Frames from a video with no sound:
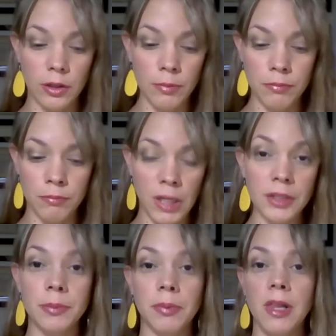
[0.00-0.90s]

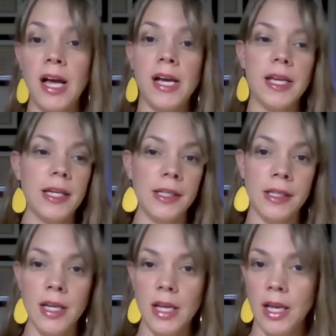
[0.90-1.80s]
multiply and
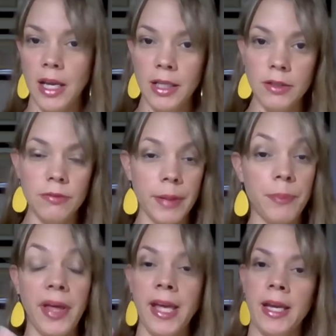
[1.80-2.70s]

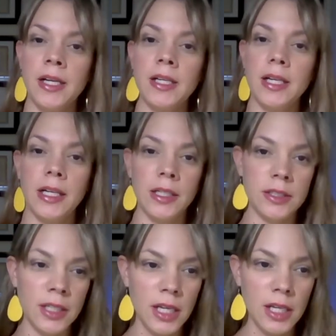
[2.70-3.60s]
repair and
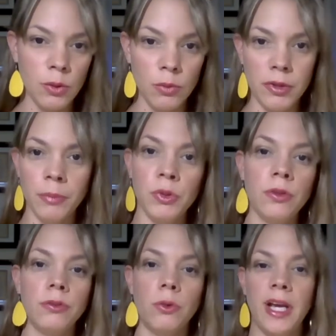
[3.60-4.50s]

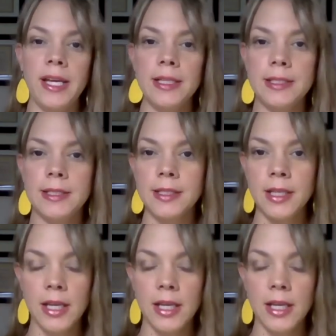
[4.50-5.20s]
remove waste,